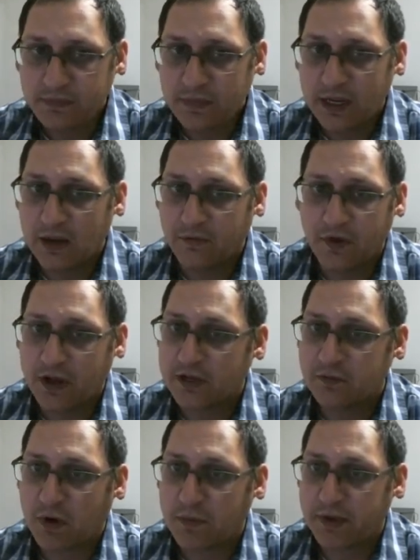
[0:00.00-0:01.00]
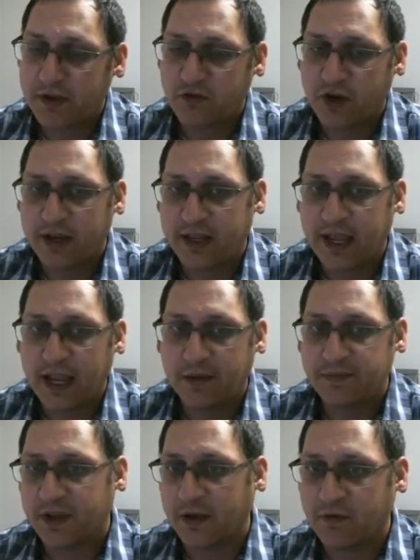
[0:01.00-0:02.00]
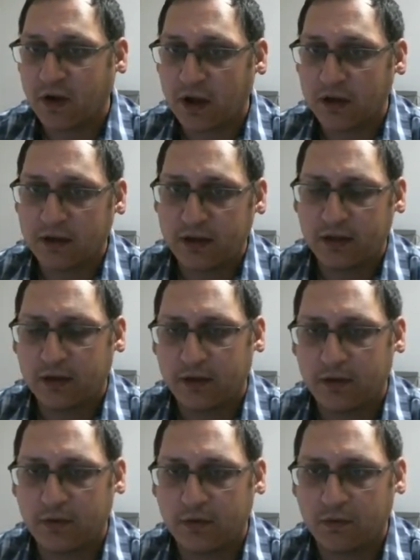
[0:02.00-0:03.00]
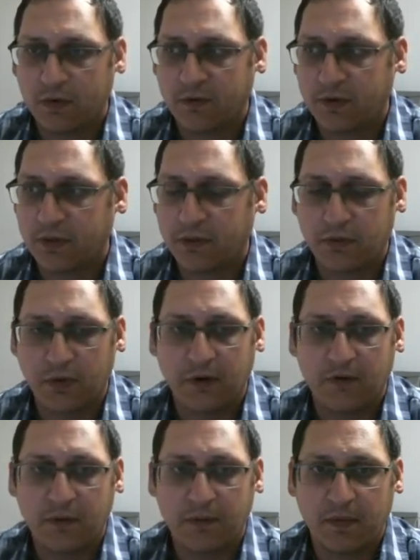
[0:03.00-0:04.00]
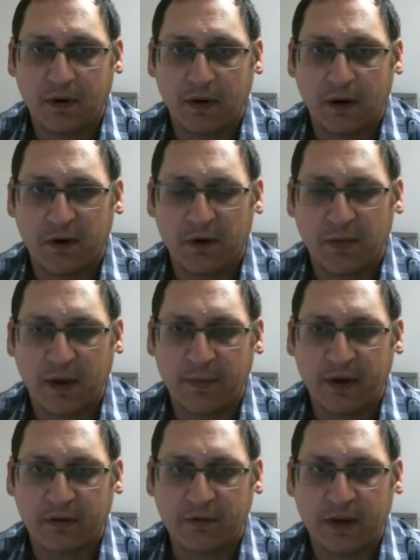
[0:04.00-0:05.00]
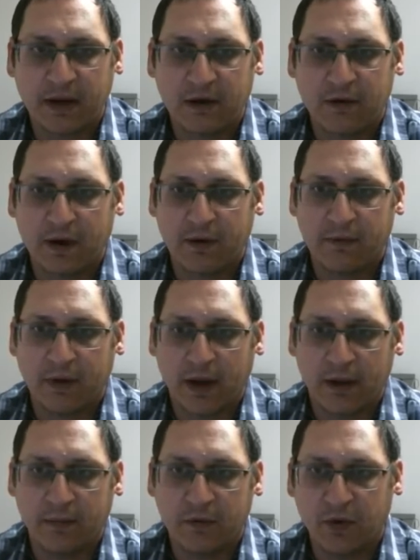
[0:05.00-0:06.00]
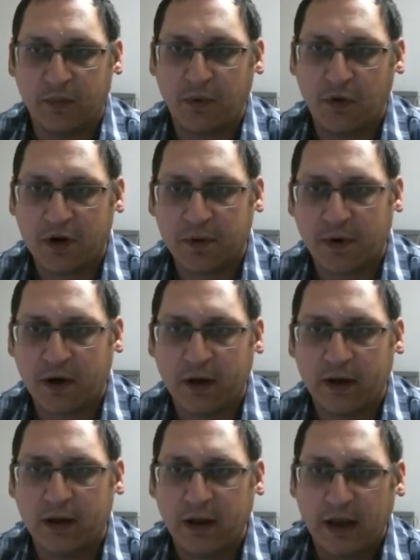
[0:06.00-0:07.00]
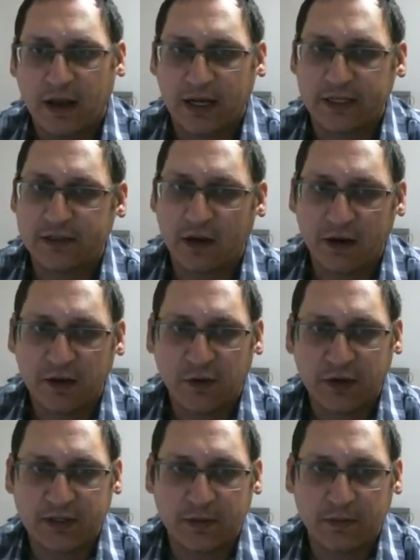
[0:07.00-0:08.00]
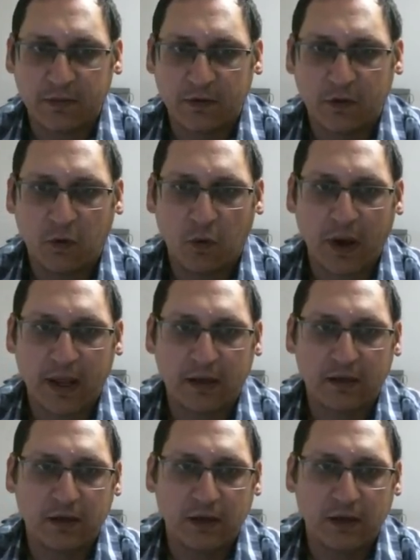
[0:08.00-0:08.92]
if you guys want me to try any games, I've got 3 of them under my belt right now. I'm doing Pokemon. I started doing some Gwent,